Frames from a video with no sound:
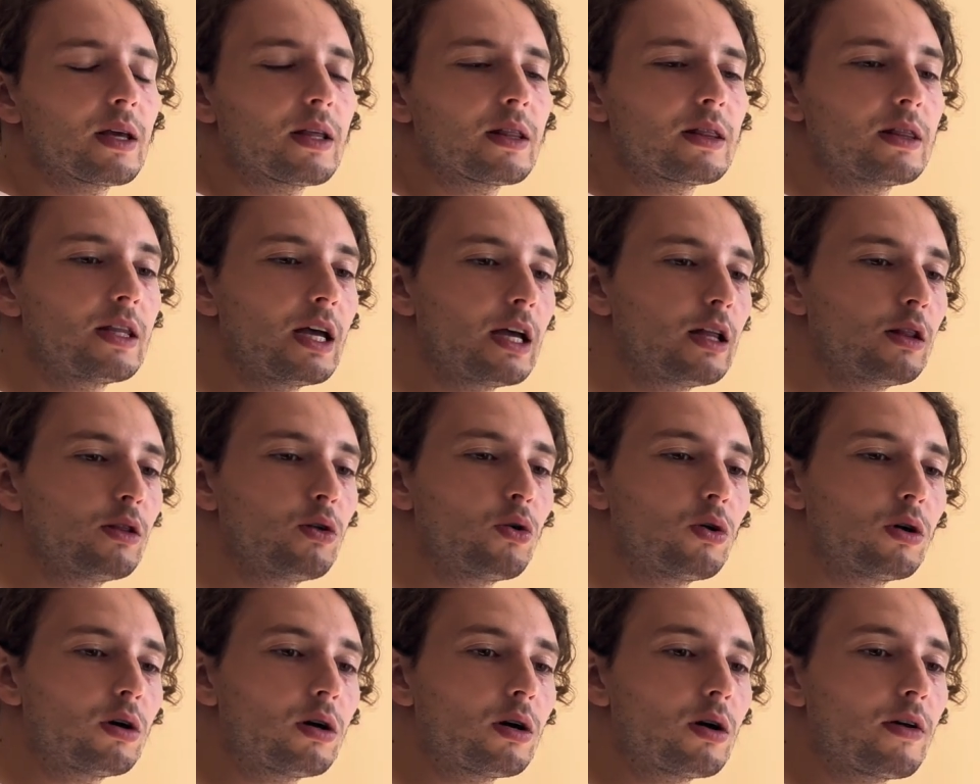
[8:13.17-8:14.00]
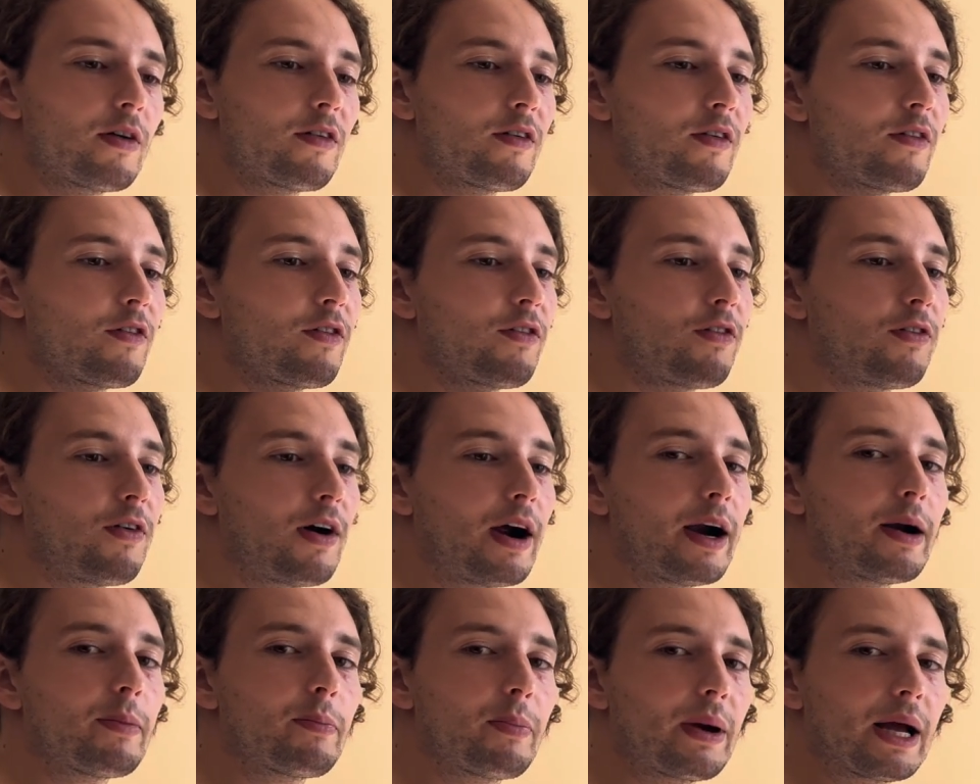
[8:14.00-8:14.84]
they look
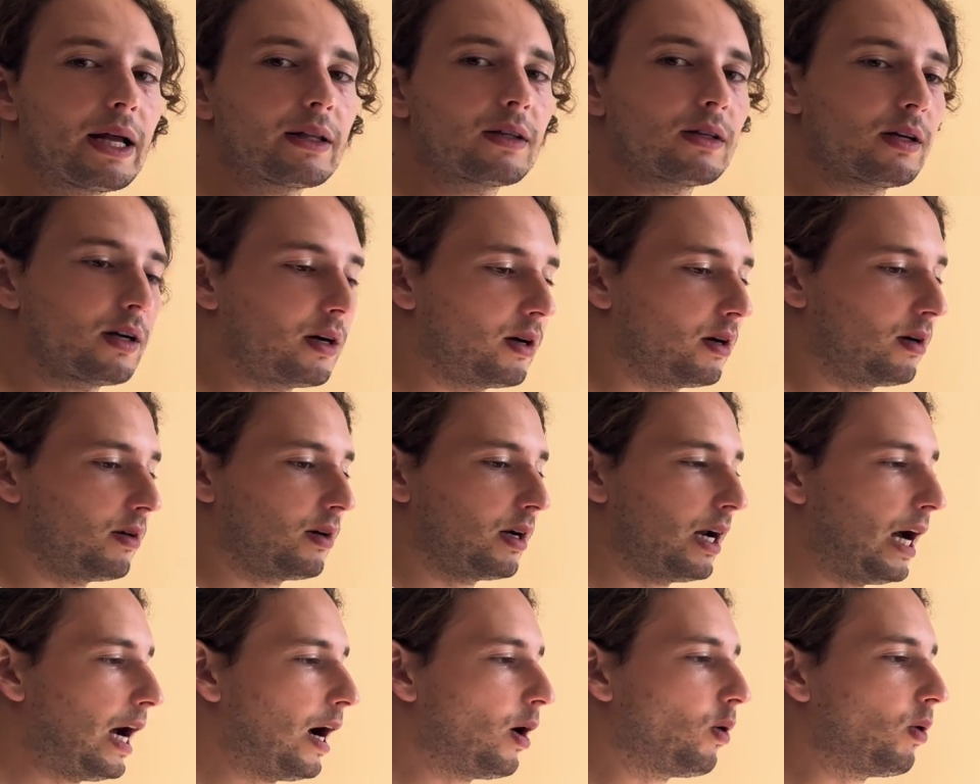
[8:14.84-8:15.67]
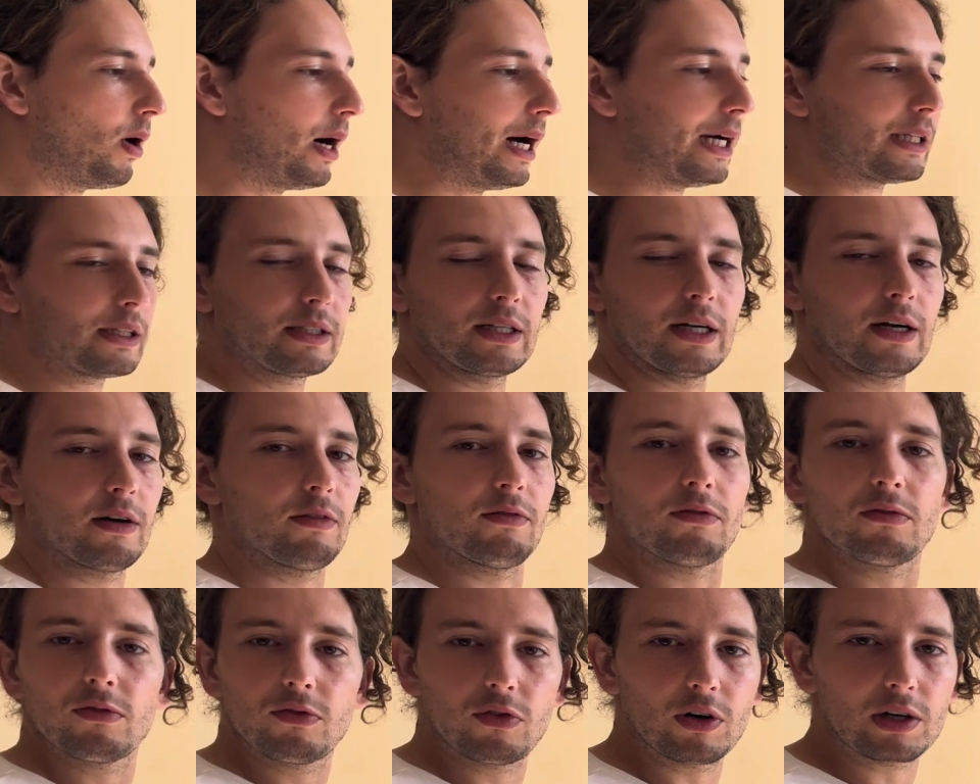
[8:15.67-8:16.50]
far better now at
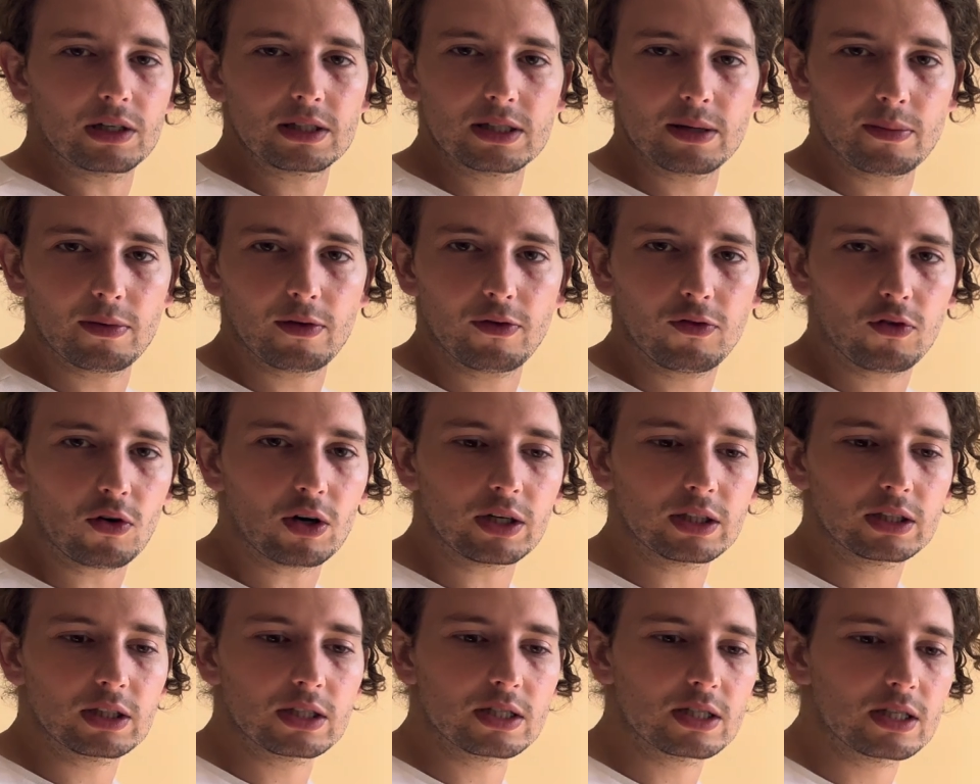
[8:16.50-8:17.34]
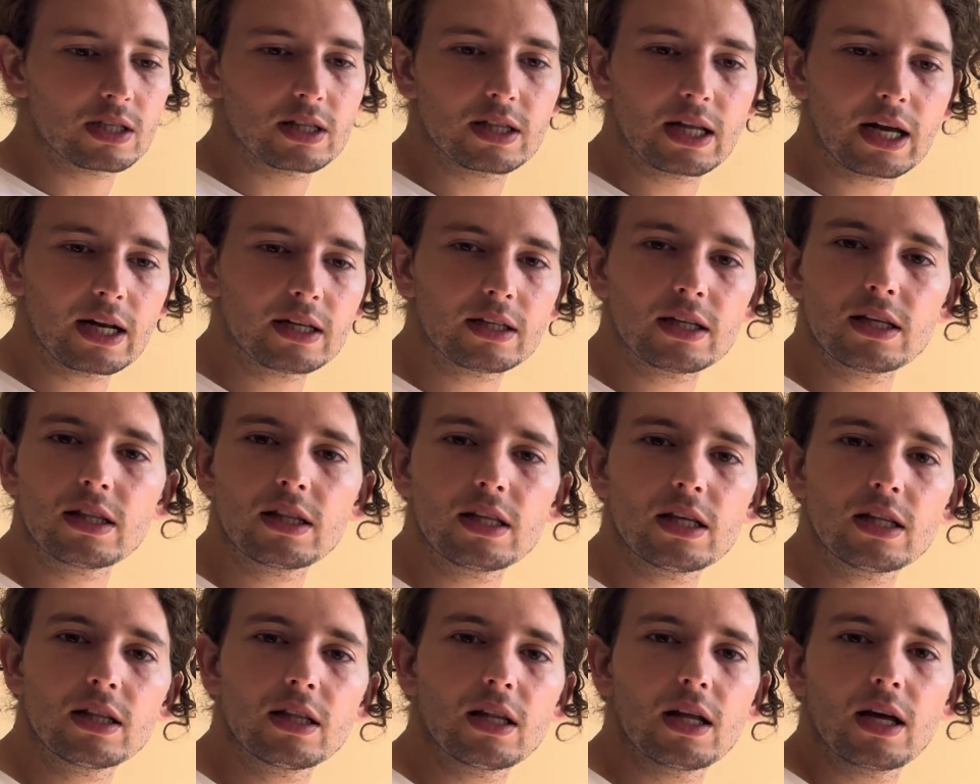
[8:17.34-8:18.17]
their, for example, 40s than they
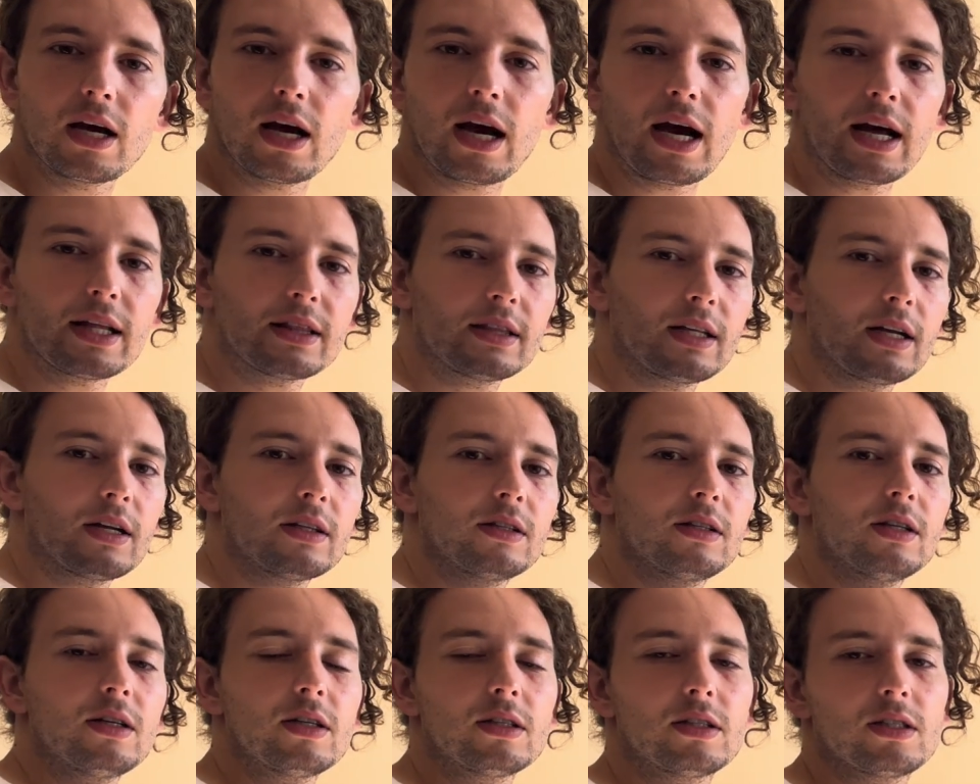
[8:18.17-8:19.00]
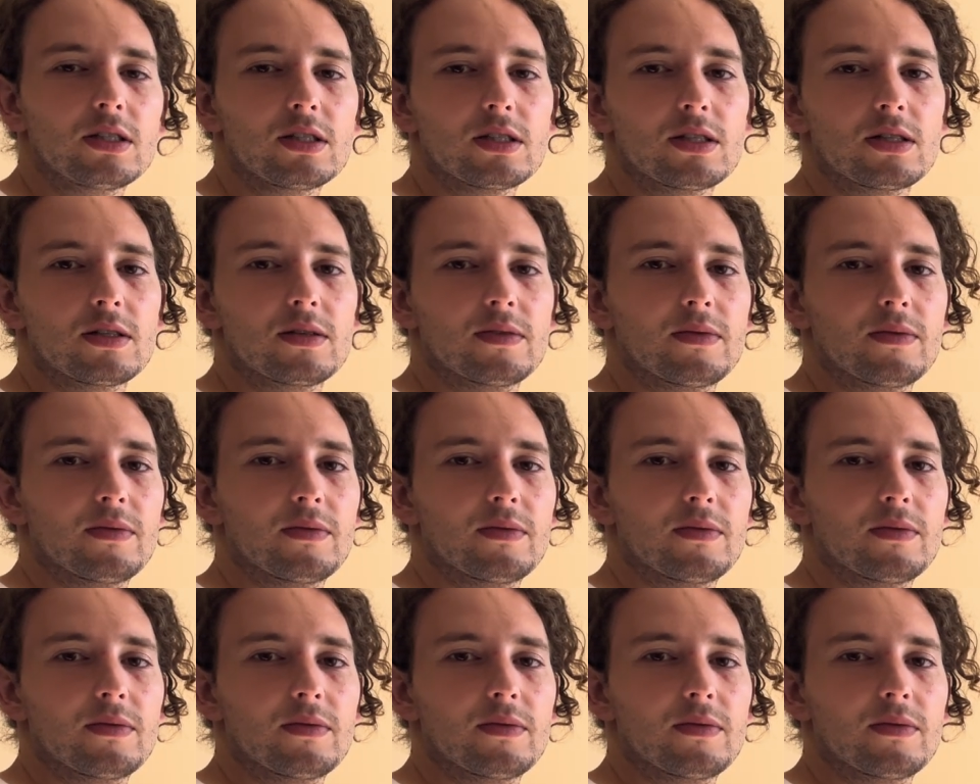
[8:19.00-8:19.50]
did at their 30s.